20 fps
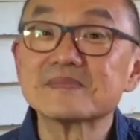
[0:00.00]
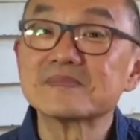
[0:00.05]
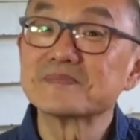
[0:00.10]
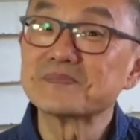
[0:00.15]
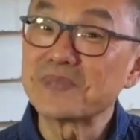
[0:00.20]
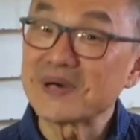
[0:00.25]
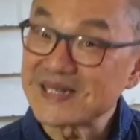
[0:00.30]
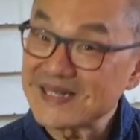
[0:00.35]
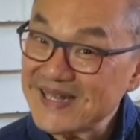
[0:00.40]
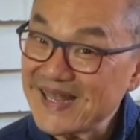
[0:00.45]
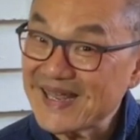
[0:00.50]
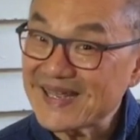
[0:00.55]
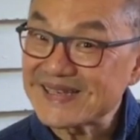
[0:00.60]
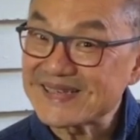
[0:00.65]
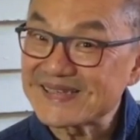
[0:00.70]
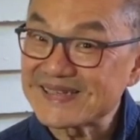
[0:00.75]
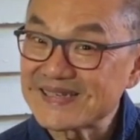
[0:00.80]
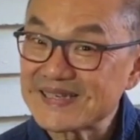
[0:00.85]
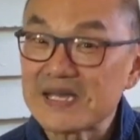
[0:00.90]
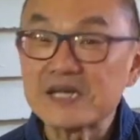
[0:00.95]
But
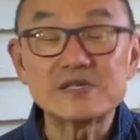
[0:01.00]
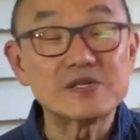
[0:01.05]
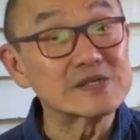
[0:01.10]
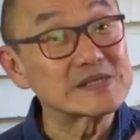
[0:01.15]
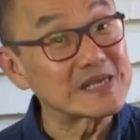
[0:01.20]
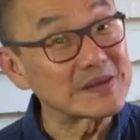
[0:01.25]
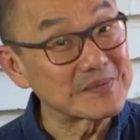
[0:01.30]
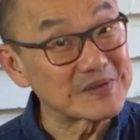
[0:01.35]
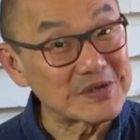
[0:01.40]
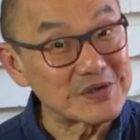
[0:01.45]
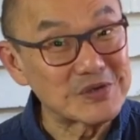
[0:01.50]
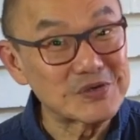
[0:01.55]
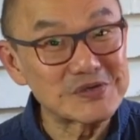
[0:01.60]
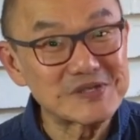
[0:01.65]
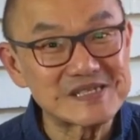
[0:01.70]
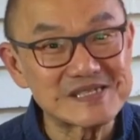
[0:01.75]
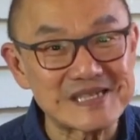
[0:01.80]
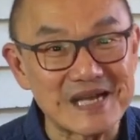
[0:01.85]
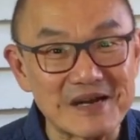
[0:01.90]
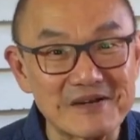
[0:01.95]
next, to some of the good
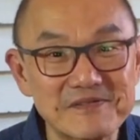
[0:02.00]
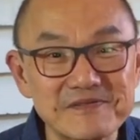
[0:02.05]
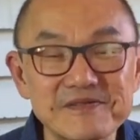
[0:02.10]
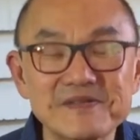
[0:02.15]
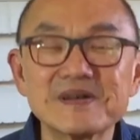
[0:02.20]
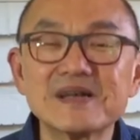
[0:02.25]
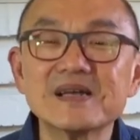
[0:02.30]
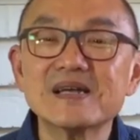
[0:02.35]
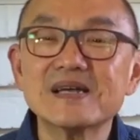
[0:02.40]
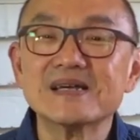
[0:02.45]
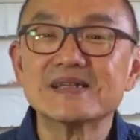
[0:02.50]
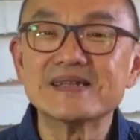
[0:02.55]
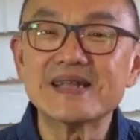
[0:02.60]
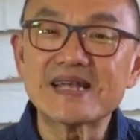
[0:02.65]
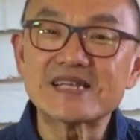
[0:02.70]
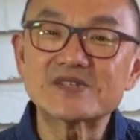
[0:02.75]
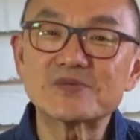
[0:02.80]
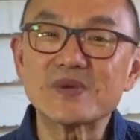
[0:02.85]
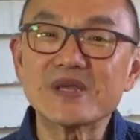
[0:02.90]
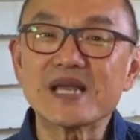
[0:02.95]
stuff.
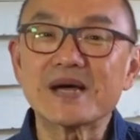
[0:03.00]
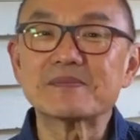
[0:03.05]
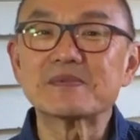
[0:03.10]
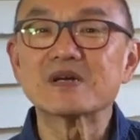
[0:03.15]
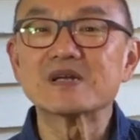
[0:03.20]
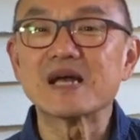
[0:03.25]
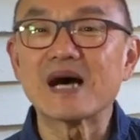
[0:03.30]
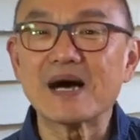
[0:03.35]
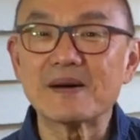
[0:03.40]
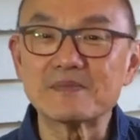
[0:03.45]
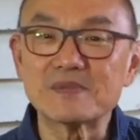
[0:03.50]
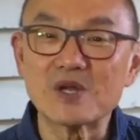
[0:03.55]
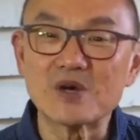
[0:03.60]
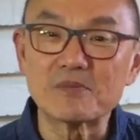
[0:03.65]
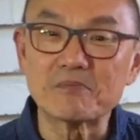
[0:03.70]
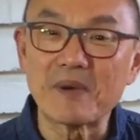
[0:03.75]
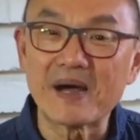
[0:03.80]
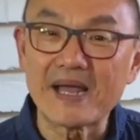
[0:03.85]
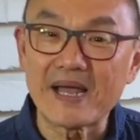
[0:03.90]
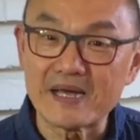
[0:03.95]
Next week, I'm going to upload
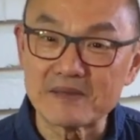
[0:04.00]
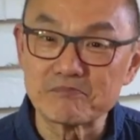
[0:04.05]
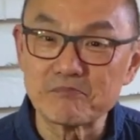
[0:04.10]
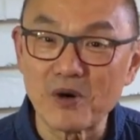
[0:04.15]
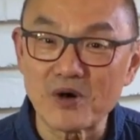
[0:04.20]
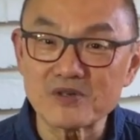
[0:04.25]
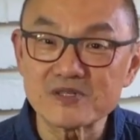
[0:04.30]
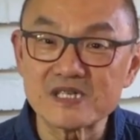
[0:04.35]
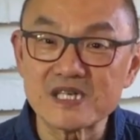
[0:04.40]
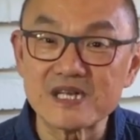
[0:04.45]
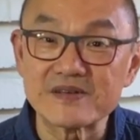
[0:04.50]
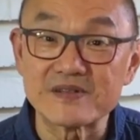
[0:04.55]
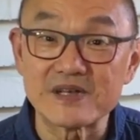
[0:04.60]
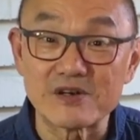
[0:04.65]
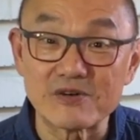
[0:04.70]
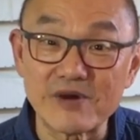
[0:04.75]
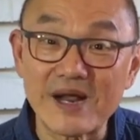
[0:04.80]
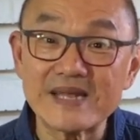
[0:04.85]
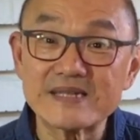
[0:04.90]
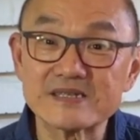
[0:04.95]
my unboxing of the
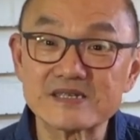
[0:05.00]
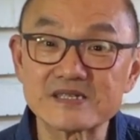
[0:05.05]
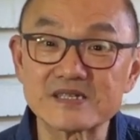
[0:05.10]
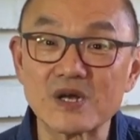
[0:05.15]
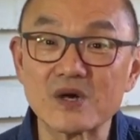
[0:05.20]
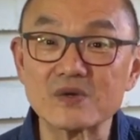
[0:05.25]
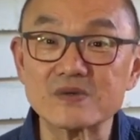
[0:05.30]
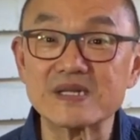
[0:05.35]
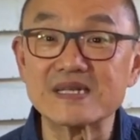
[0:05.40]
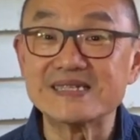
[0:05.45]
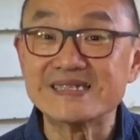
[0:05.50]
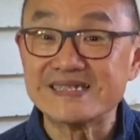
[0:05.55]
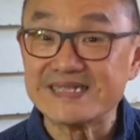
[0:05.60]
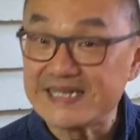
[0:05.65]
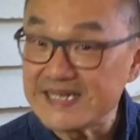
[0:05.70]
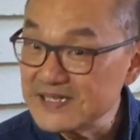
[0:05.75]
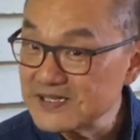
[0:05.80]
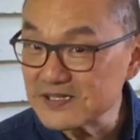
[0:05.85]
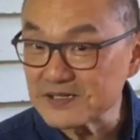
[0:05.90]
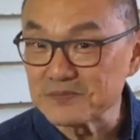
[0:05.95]
Grant Stone
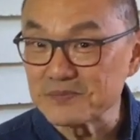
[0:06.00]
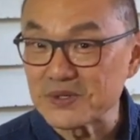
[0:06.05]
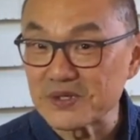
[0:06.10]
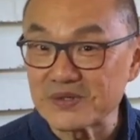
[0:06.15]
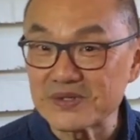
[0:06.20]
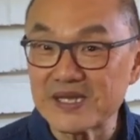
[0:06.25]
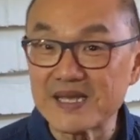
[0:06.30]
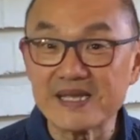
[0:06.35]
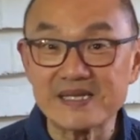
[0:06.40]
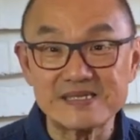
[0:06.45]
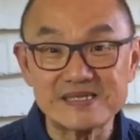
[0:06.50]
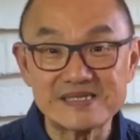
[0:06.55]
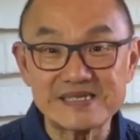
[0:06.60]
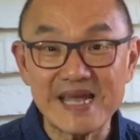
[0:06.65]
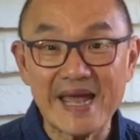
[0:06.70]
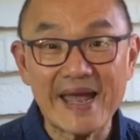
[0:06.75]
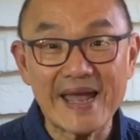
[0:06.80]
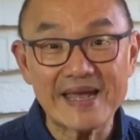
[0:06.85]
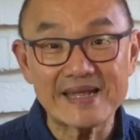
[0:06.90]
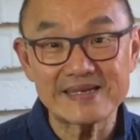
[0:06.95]
diesel boot in
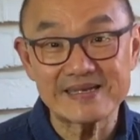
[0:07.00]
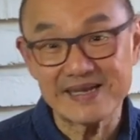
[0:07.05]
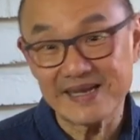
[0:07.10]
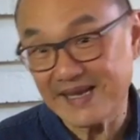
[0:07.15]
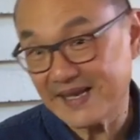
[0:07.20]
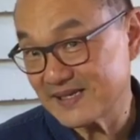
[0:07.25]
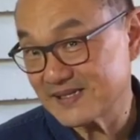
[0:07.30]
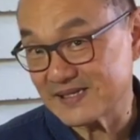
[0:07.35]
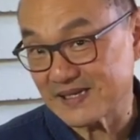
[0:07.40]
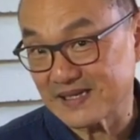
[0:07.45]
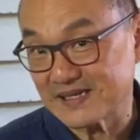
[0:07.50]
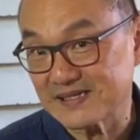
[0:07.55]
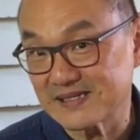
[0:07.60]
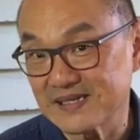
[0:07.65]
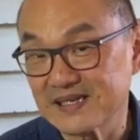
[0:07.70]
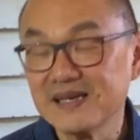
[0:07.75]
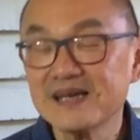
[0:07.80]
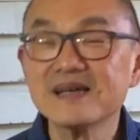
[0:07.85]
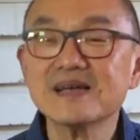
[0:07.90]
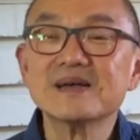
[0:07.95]
tan Essex.
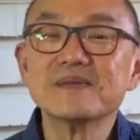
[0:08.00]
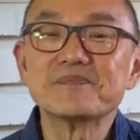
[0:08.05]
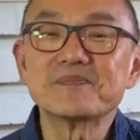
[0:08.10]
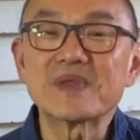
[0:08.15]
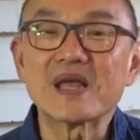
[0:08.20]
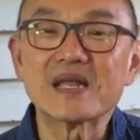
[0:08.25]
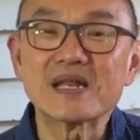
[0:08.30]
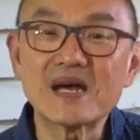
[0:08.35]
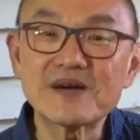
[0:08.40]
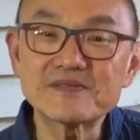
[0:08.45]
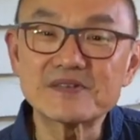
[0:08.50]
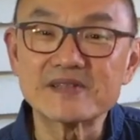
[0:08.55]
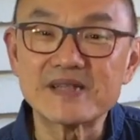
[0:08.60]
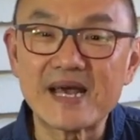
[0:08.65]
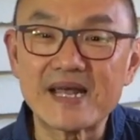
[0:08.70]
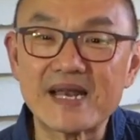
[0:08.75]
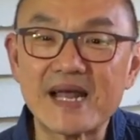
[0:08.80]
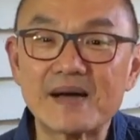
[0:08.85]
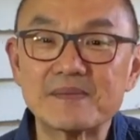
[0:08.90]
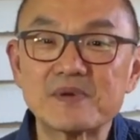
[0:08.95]
And after
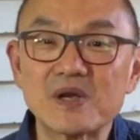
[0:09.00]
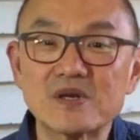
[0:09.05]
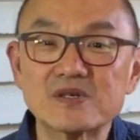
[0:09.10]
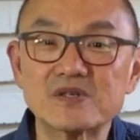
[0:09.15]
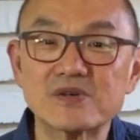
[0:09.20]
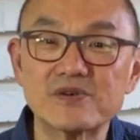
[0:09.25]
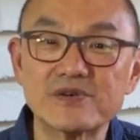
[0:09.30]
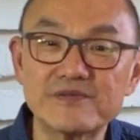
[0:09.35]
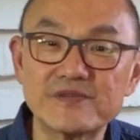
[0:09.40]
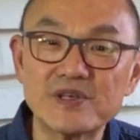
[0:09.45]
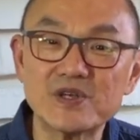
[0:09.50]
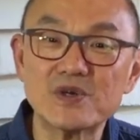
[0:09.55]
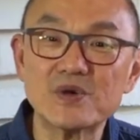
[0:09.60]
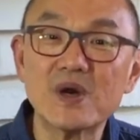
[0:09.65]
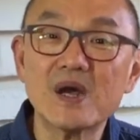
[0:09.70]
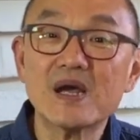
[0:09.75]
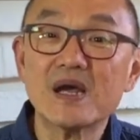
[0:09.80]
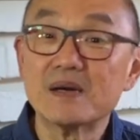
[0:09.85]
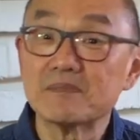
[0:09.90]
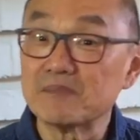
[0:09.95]
that, I'm going to review
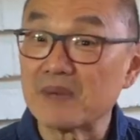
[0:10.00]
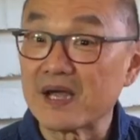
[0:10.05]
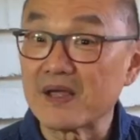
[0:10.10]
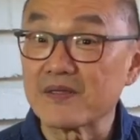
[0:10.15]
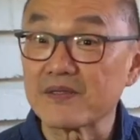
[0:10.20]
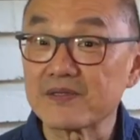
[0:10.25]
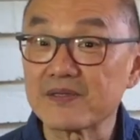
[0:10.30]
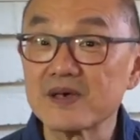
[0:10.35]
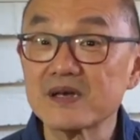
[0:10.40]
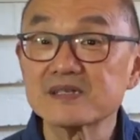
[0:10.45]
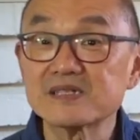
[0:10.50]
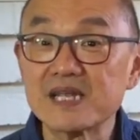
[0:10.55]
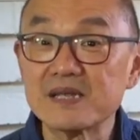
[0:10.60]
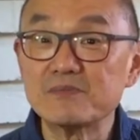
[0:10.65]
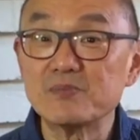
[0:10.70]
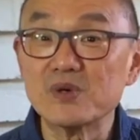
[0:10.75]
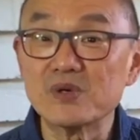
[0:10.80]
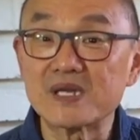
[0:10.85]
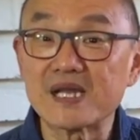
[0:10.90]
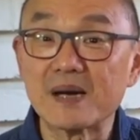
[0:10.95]
my Thursday
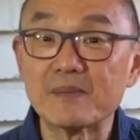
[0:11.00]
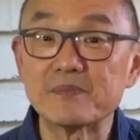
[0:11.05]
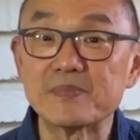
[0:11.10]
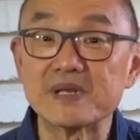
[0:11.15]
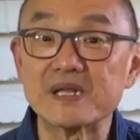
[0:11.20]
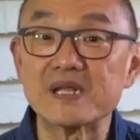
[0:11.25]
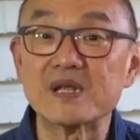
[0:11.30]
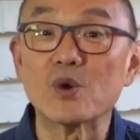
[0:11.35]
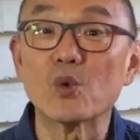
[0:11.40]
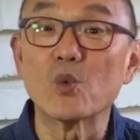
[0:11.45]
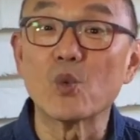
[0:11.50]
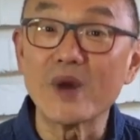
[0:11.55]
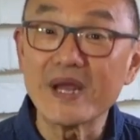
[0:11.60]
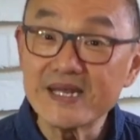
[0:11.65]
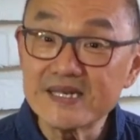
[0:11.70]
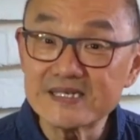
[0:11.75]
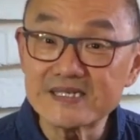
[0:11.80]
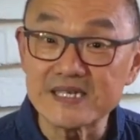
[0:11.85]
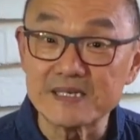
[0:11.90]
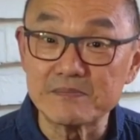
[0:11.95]
Boot Company
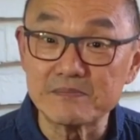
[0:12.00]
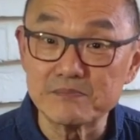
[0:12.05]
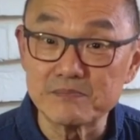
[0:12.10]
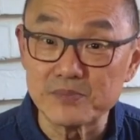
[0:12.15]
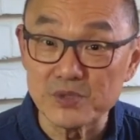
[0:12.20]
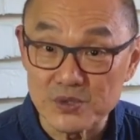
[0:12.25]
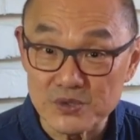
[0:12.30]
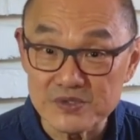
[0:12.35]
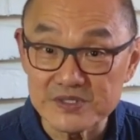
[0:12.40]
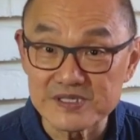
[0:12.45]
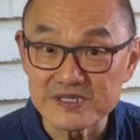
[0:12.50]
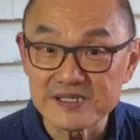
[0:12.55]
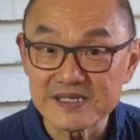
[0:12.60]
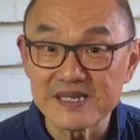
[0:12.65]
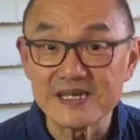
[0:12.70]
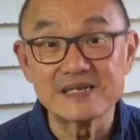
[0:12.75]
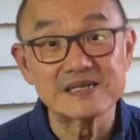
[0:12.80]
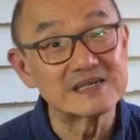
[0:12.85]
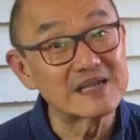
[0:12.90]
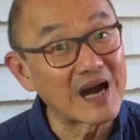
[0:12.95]
wingtip boots
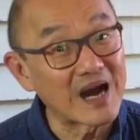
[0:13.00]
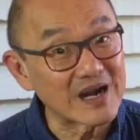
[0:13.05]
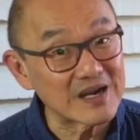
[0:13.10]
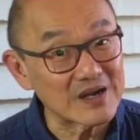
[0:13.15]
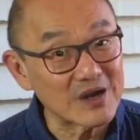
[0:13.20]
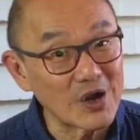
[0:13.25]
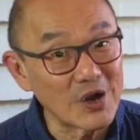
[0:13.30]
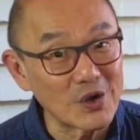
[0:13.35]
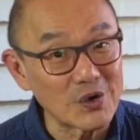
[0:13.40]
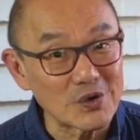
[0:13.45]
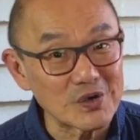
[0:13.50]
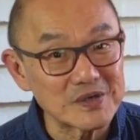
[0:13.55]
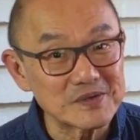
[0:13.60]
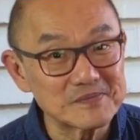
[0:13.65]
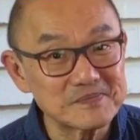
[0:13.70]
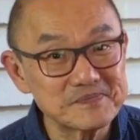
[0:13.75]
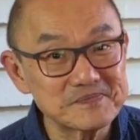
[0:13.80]
in dark oak.